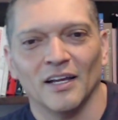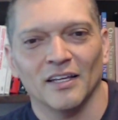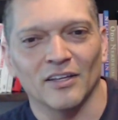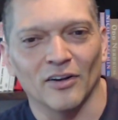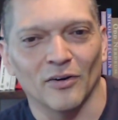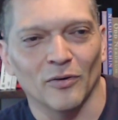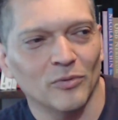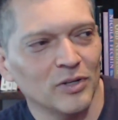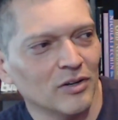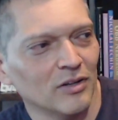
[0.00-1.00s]
what
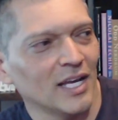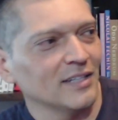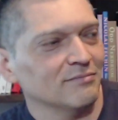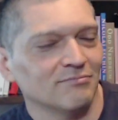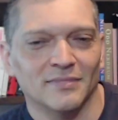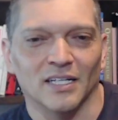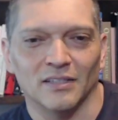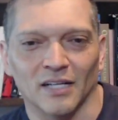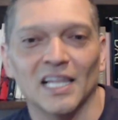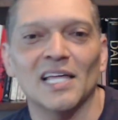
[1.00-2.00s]
do you call that?
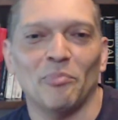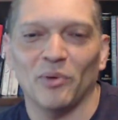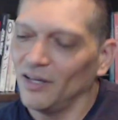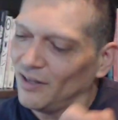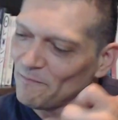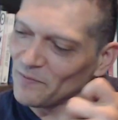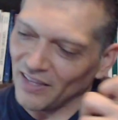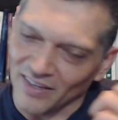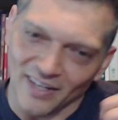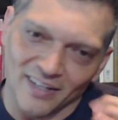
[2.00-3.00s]
The clip,
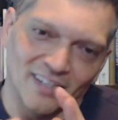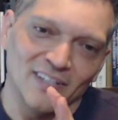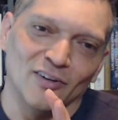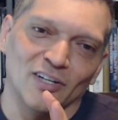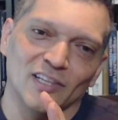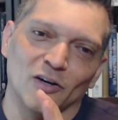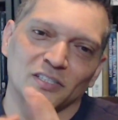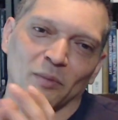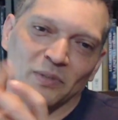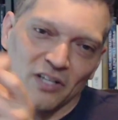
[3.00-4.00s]
and then he loads
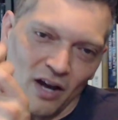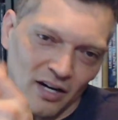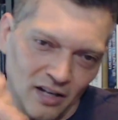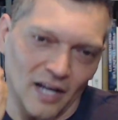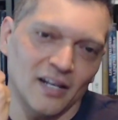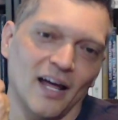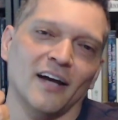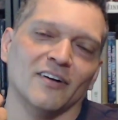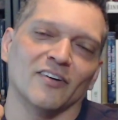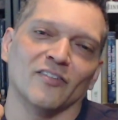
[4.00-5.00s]
up his gun, clack clack,
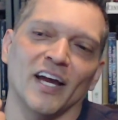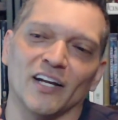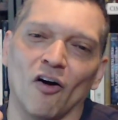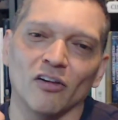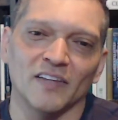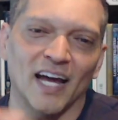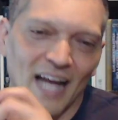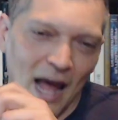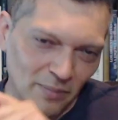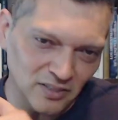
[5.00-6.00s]
right? All of that
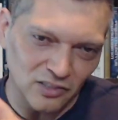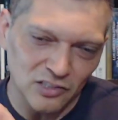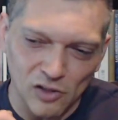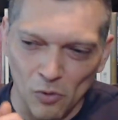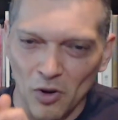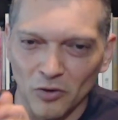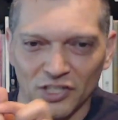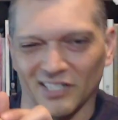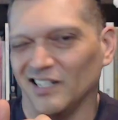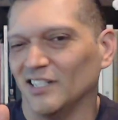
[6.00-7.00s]
happens in slow
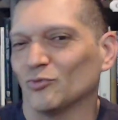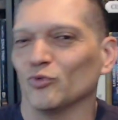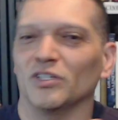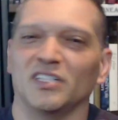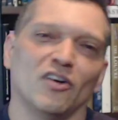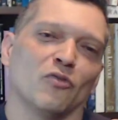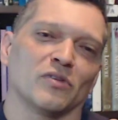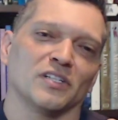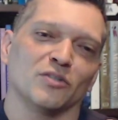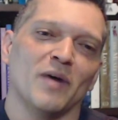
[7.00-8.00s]
motion, and it's really
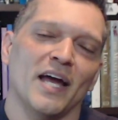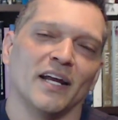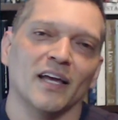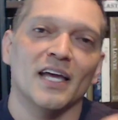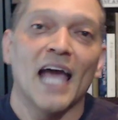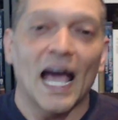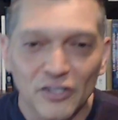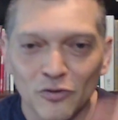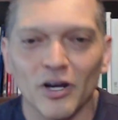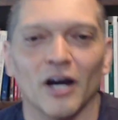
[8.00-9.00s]
overly dramatic. And then
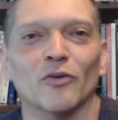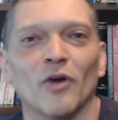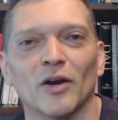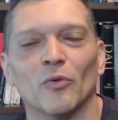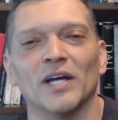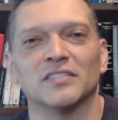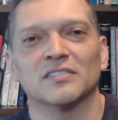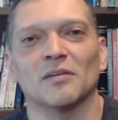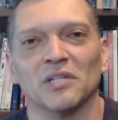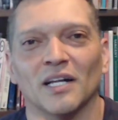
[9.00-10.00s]
you cut right away to
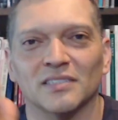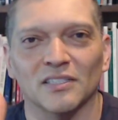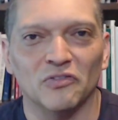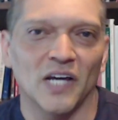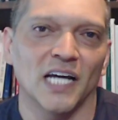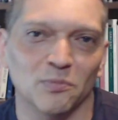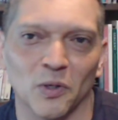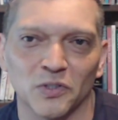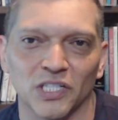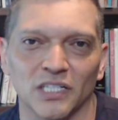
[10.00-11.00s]
something that's in fast
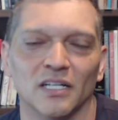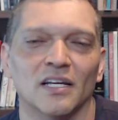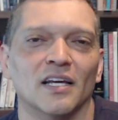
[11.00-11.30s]
motion.